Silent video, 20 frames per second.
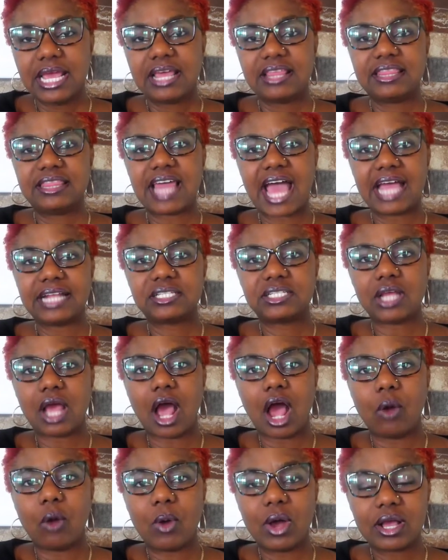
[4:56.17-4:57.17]
that
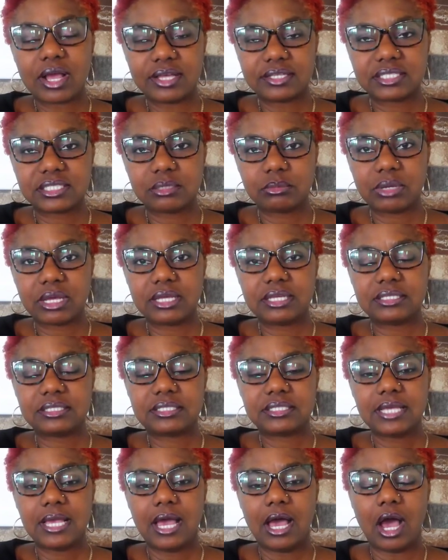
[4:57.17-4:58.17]
our customers